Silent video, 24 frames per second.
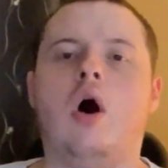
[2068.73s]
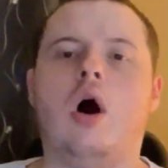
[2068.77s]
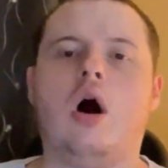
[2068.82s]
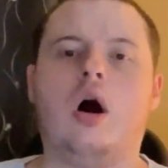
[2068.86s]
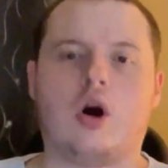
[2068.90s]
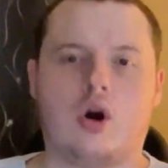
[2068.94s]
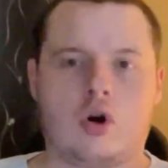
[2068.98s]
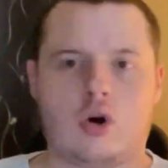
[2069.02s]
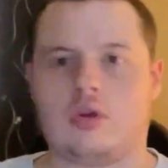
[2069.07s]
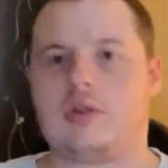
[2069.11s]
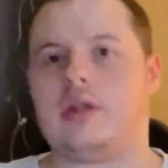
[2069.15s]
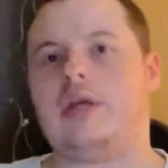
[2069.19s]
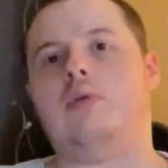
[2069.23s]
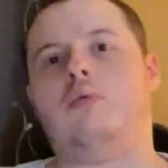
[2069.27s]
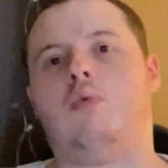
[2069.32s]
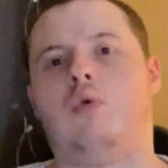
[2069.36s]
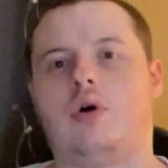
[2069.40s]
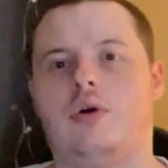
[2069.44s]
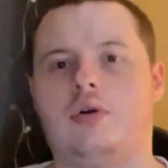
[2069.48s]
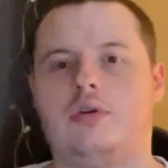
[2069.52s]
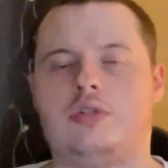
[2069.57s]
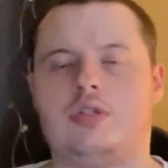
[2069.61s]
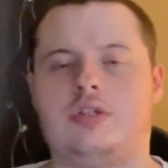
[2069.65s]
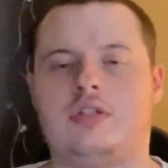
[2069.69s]
early
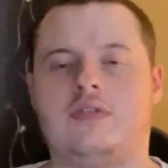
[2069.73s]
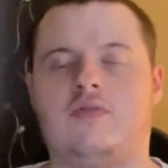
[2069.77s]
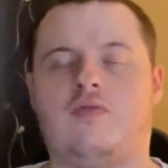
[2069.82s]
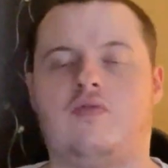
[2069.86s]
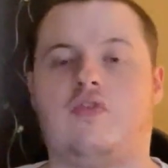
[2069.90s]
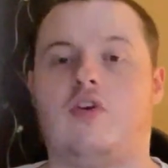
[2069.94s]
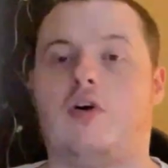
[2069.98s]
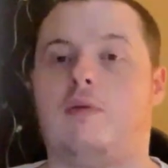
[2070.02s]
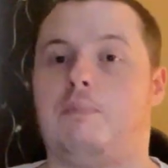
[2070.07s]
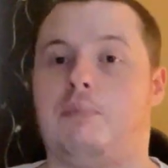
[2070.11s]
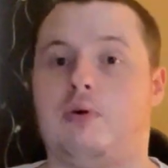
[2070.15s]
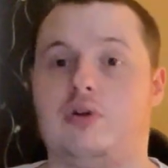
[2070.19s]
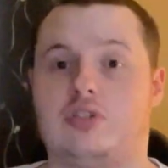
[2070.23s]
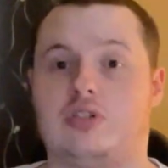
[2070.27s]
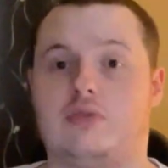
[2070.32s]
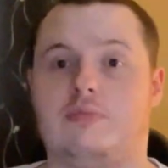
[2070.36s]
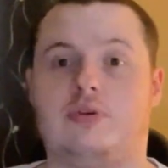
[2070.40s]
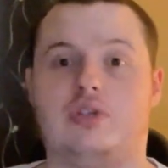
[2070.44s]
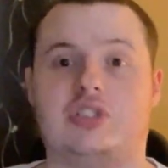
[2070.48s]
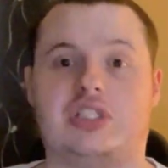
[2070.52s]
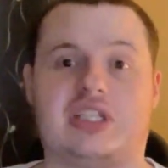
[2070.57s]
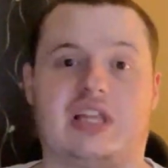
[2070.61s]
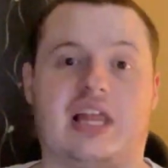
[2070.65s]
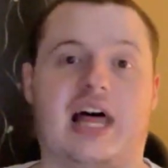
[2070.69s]
words for Puss in
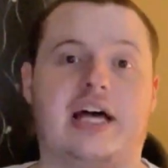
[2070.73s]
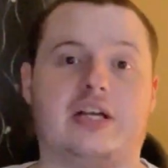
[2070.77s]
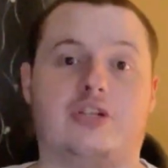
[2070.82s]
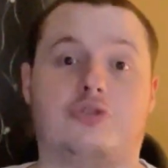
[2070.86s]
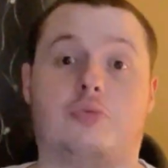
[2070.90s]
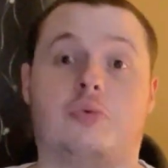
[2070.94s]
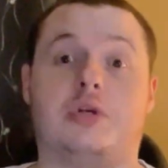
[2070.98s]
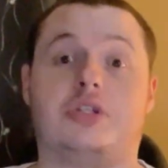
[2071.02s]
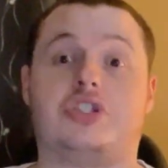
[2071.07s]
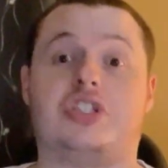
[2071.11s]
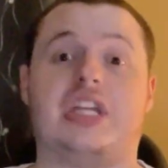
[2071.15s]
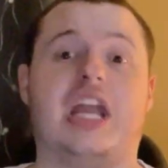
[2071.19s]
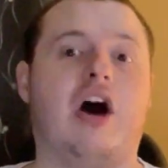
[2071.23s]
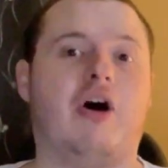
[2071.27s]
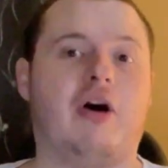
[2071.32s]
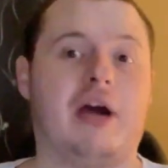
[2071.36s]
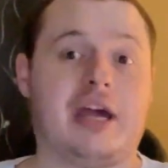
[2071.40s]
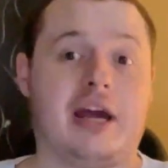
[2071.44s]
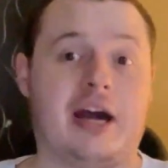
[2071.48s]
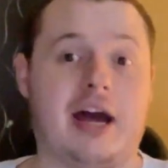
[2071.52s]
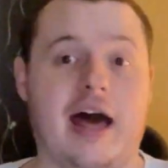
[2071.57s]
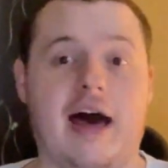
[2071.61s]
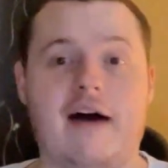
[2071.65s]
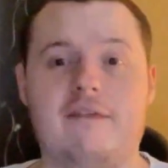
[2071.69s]
Boots: The Last Wish. Now, I
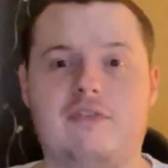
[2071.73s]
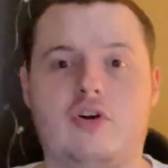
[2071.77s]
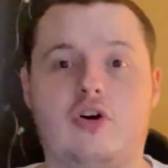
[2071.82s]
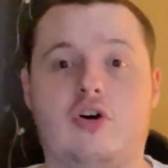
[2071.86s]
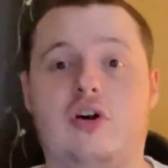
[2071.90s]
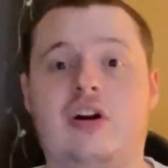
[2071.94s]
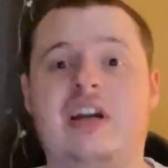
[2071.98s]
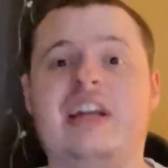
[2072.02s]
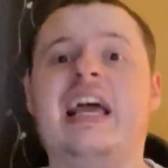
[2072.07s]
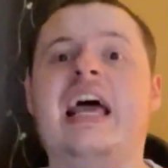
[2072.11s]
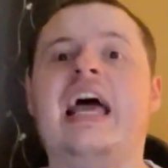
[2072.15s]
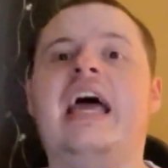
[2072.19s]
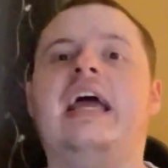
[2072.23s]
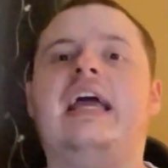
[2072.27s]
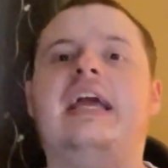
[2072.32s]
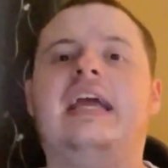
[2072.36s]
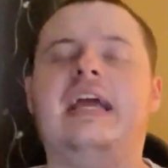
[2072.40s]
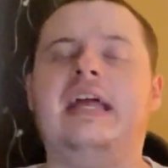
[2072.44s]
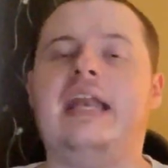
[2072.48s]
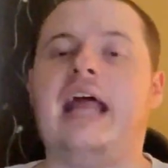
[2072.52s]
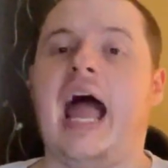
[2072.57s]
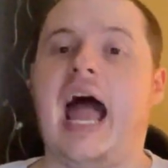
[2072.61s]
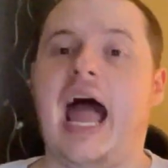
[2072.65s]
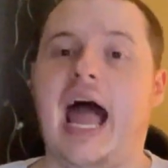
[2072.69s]
have heard
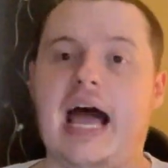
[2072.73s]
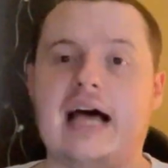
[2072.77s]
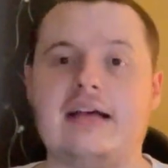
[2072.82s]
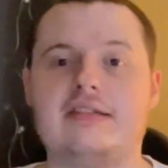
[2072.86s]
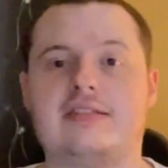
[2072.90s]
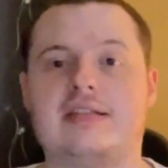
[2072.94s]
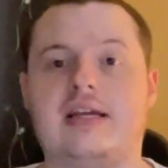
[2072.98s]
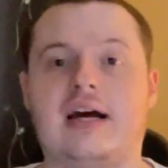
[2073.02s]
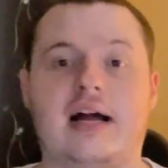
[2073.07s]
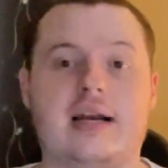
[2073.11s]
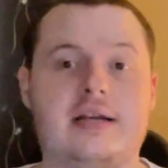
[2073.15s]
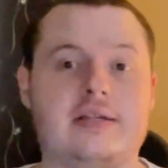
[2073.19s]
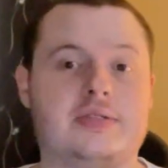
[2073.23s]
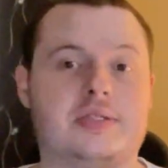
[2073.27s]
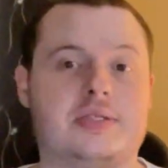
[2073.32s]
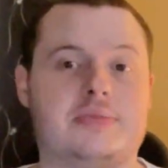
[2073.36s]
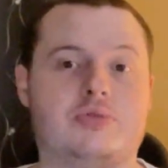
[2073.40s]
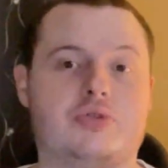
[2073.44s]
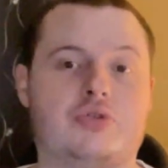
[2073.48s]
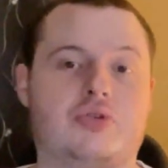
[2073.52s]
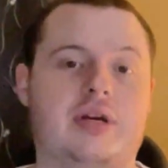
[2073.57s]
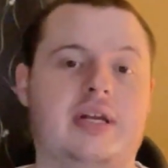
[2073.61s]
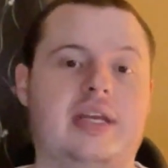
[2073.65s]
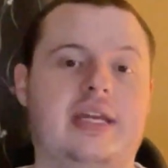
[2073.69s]
it has gotten some
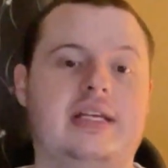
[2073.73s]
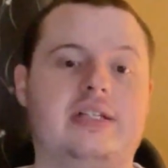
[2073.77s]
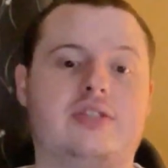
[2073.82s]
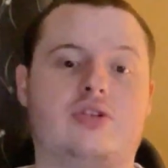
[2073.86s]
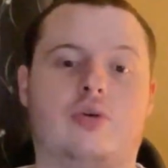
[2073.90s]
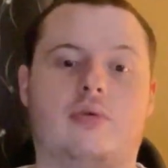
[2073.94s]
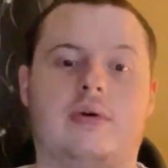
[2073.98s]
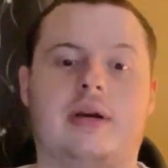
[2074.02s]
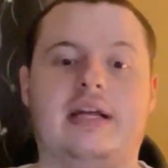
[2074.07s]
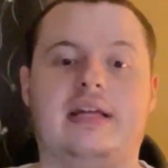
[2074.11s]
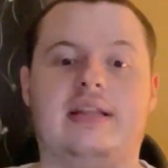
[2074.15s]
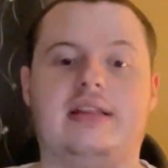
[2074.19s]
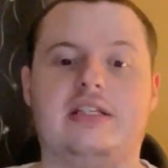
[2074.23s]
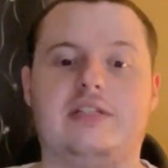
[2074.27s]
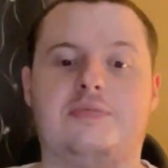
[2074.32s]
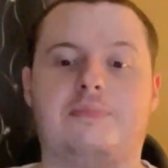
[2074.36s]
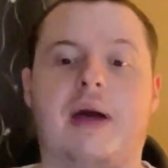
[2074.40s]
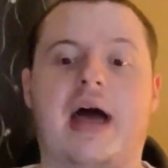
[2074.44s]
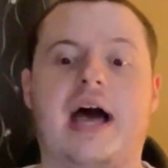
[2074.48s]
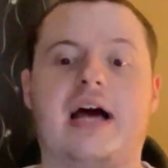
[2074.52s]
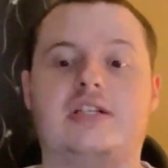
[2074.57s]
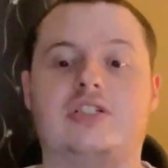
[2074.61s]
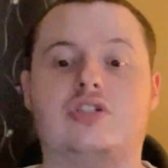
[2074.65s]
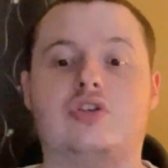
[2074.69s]
screenings already
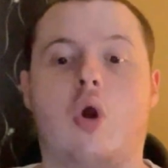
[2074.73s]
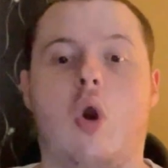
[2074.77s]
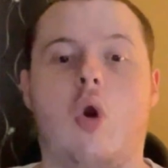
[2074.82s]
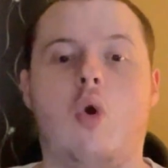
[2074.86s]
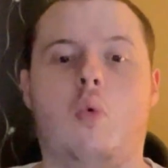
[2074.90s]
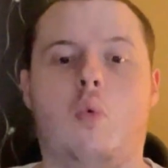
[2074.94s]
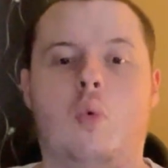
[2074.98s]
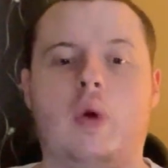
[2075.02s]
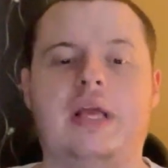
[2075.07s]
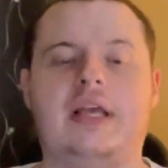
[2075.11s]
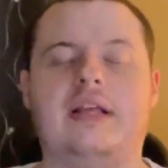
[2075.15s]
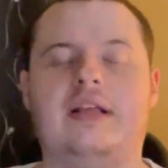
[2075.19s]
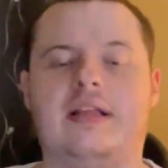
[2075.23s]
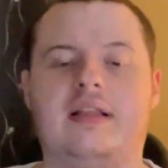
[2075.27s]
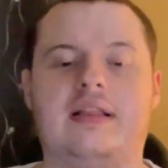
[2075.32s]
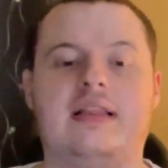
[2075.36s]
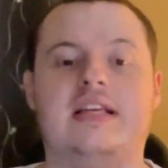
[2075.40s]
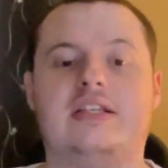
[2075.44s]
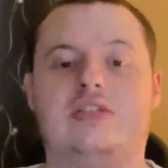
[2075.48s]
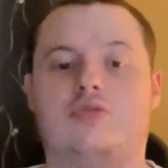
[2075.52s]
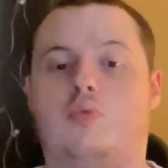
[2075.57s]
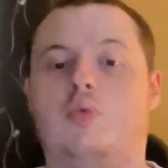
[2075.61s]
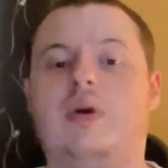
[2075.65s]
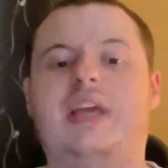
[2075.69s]

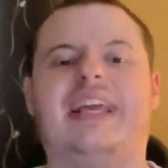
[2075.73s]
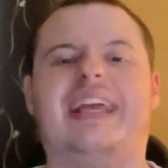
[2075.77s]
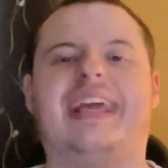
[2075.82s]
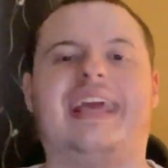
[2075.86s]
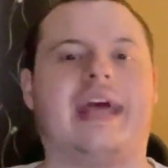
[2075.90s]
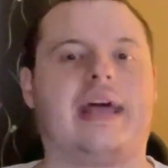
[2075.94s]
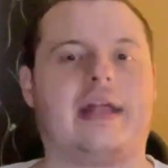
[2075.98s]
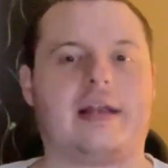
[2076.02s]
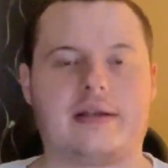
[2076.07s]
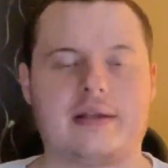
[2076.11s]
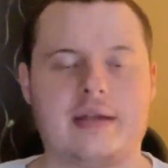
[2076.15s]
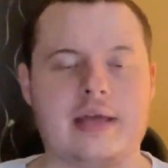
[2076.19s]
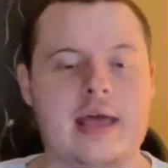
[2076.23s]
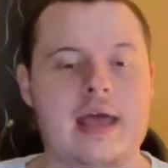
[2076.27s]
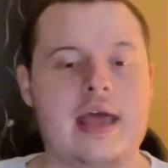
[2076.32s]
this weekend.